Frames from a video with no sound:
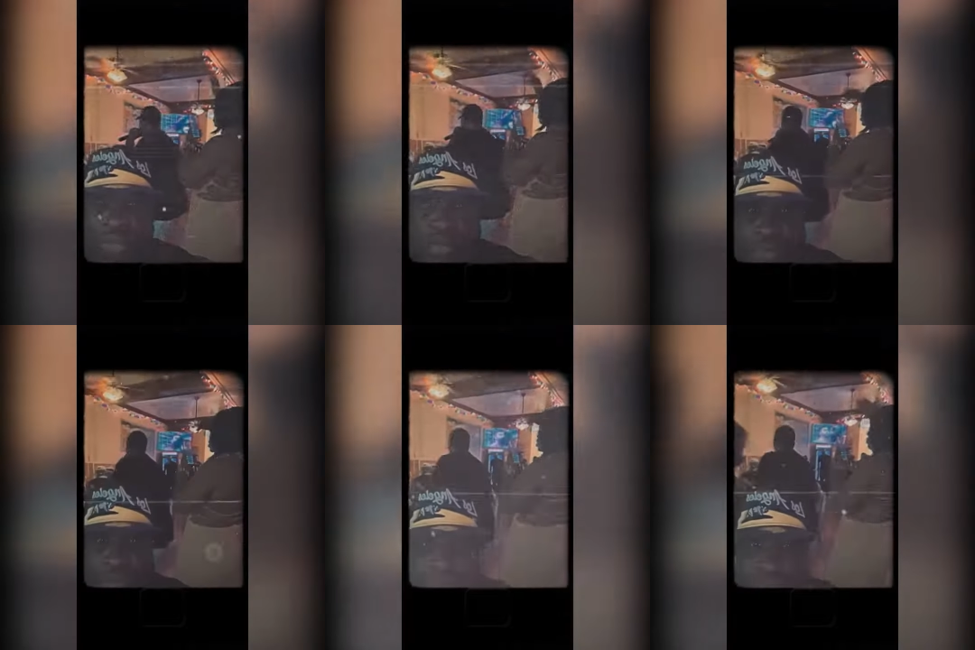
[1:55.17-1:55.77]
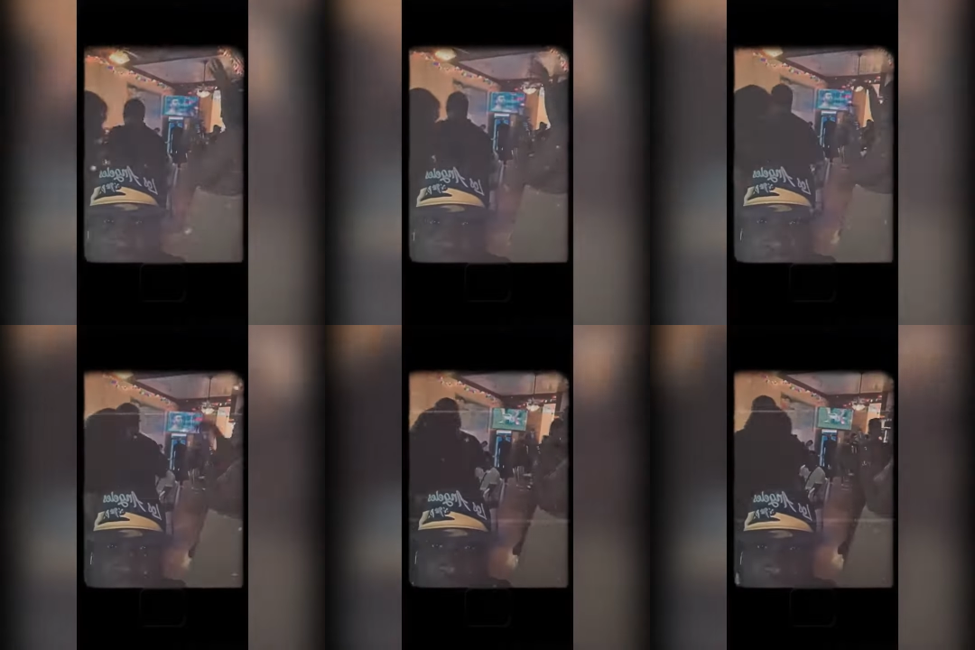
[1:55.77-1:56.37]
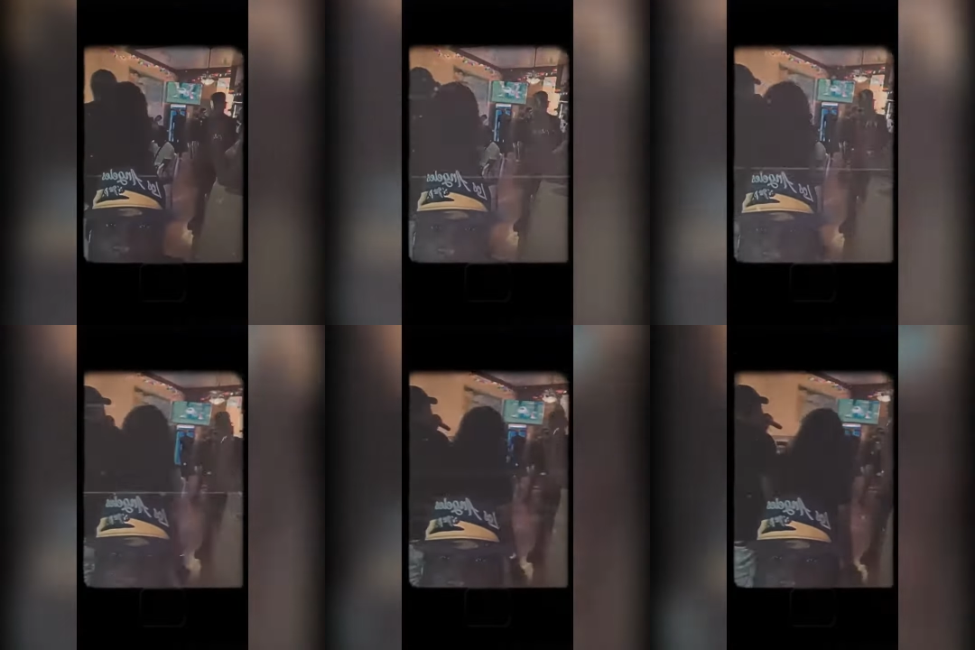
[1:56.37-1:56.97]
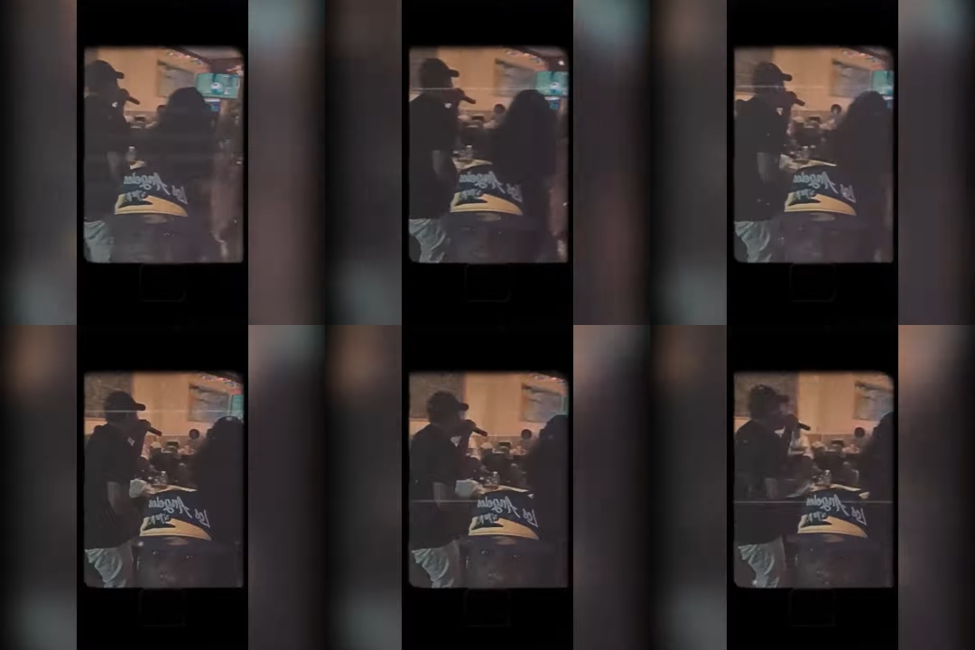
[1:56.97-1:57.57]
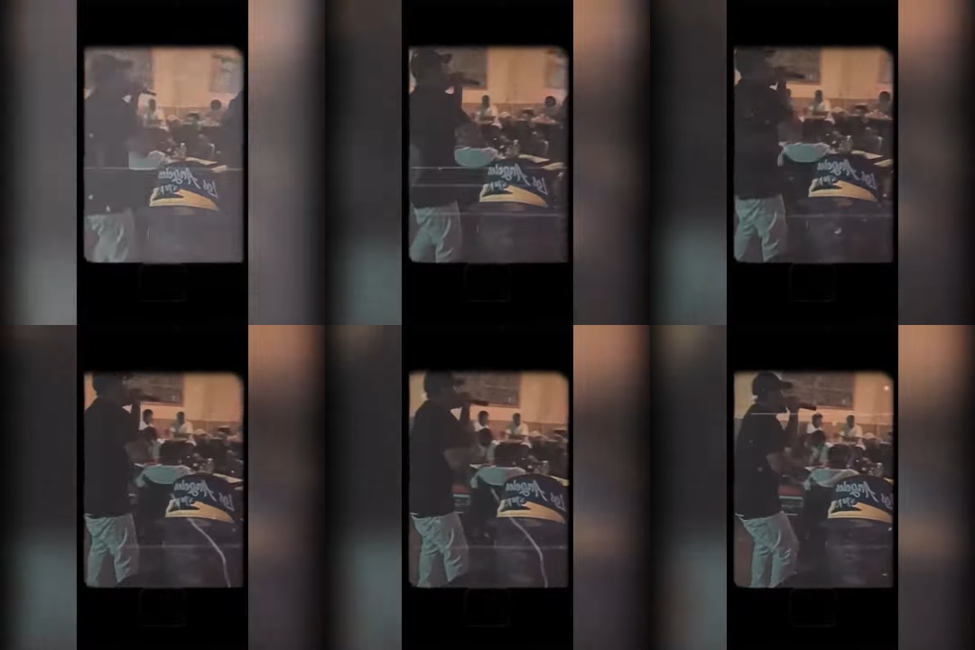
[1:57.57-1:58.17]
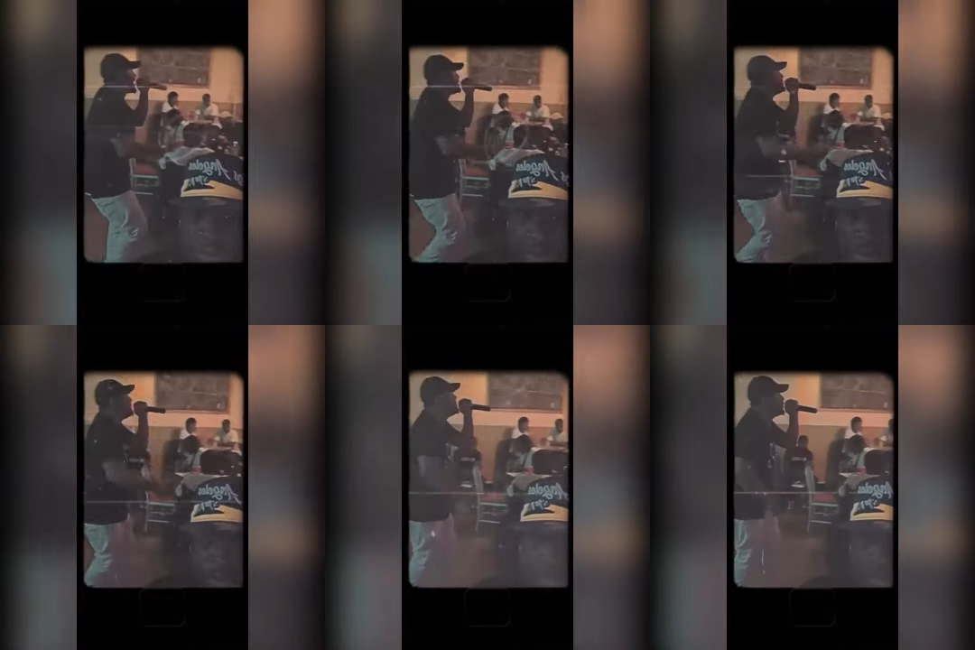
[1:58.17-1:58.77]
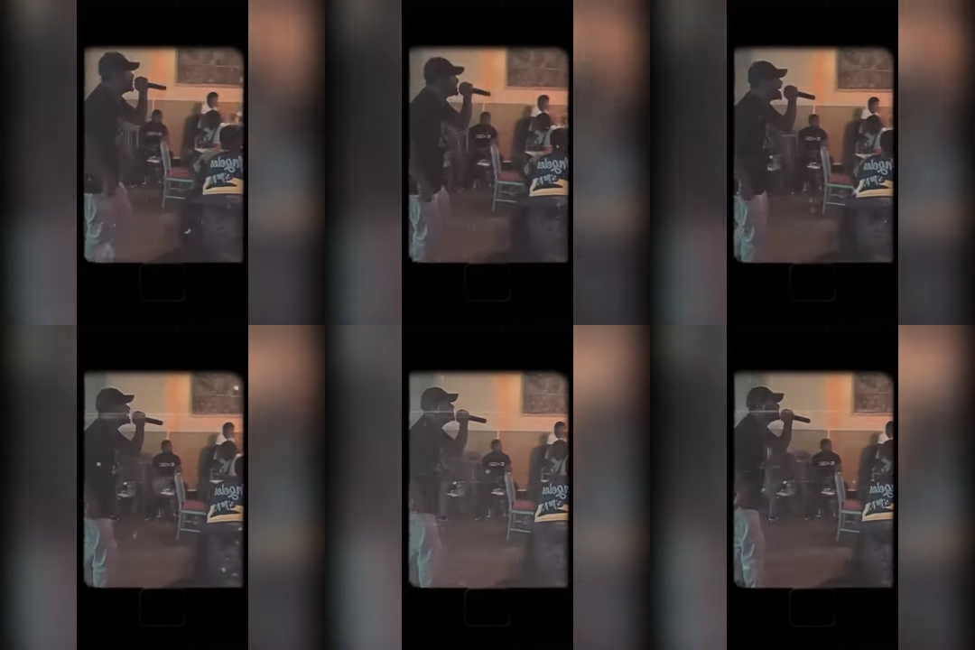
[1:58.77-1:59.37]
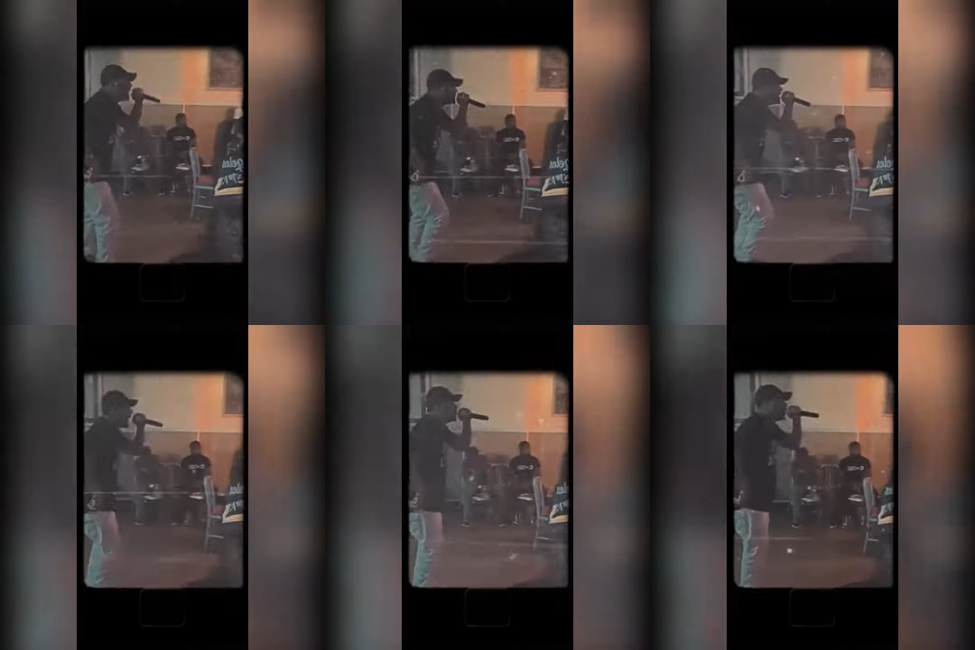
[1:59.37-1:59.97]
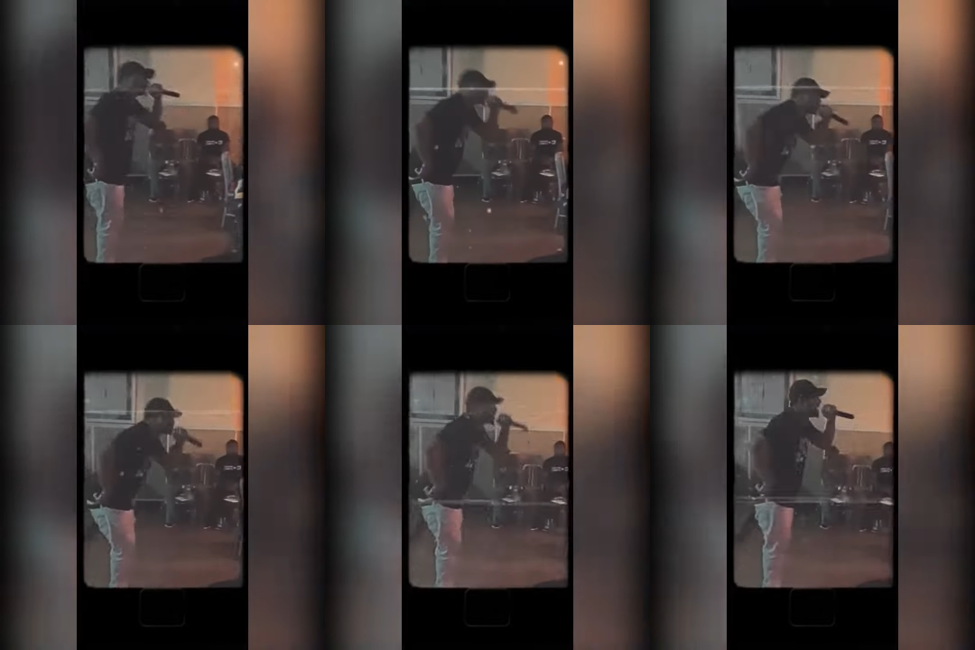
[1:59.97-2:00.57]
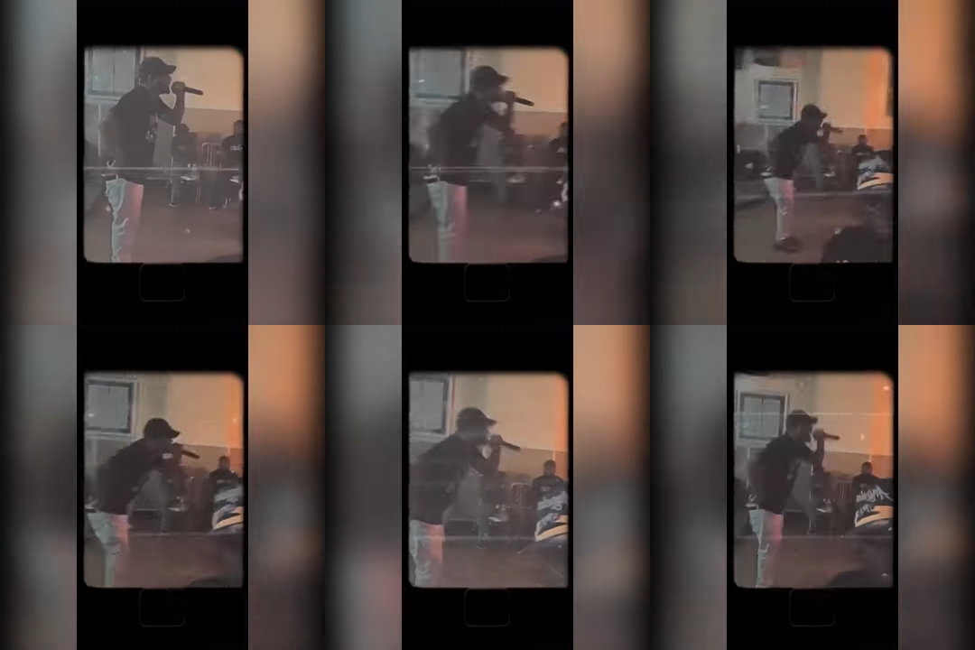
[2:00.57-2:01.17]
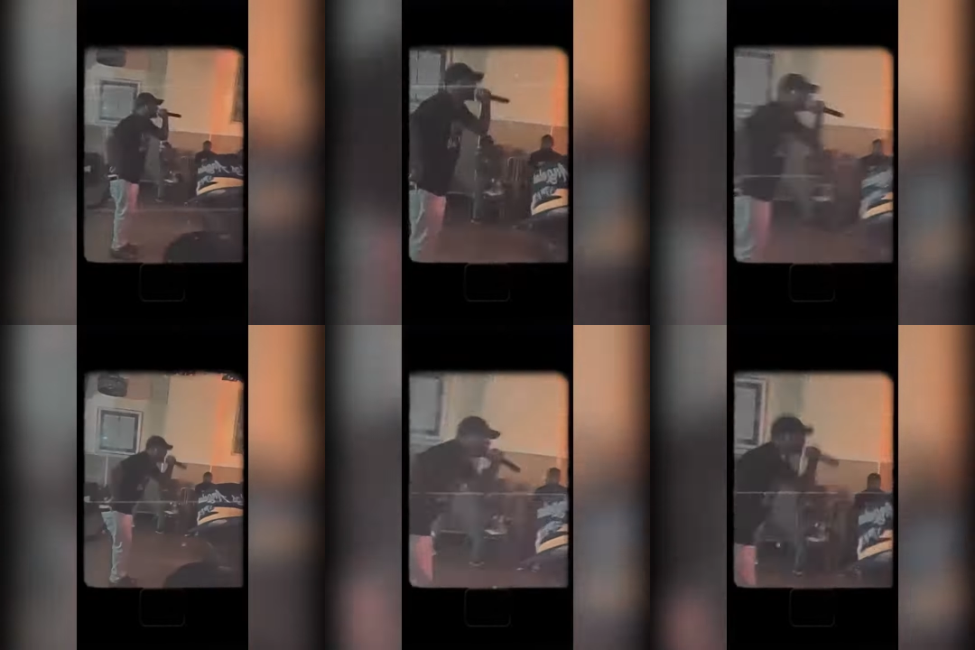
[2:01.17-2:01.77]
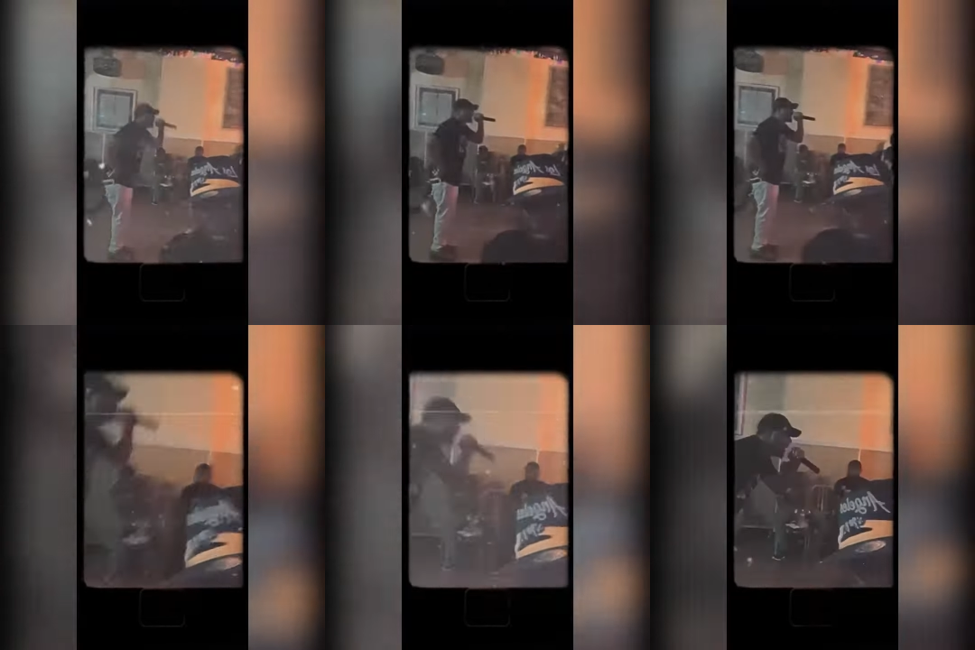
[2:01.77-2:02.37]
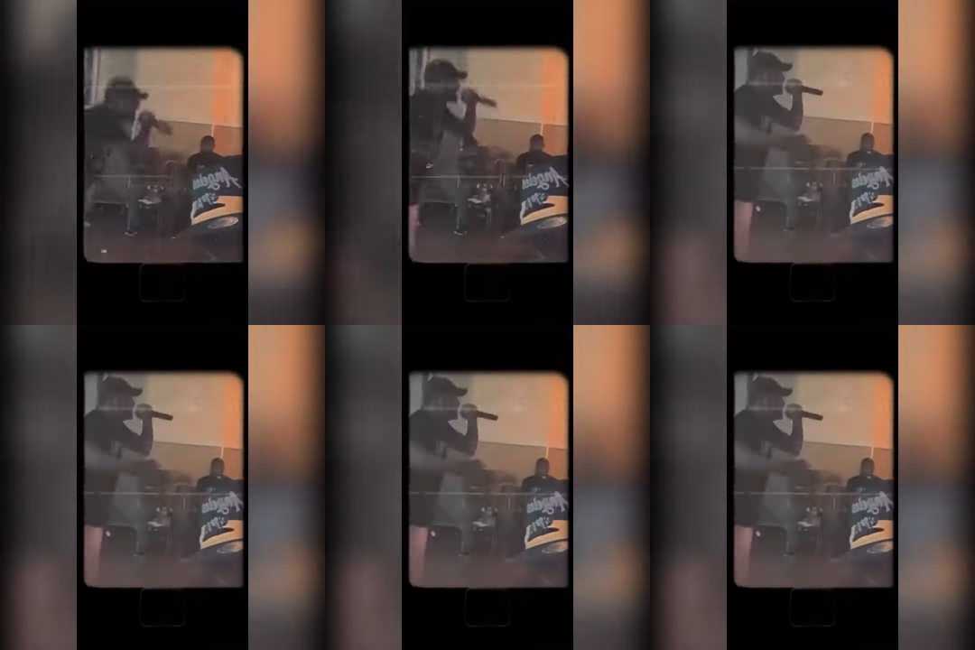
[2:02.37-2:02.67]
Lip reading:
Nobody's mouth can be seen.